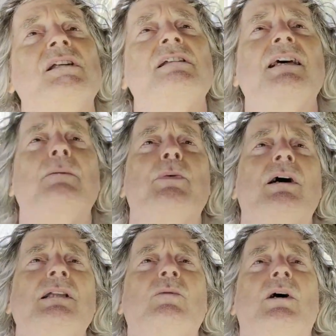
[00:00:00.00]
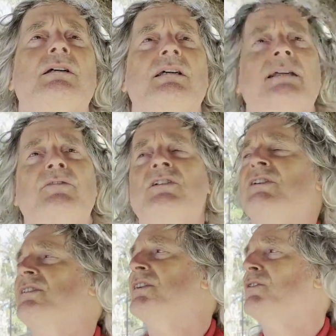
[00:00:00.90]
It's like a pollywog that never
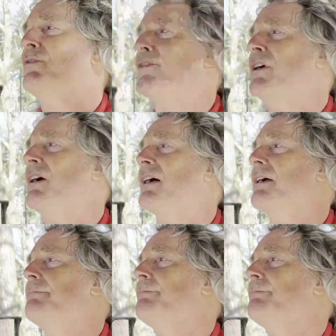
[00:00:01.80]
turns into a frog.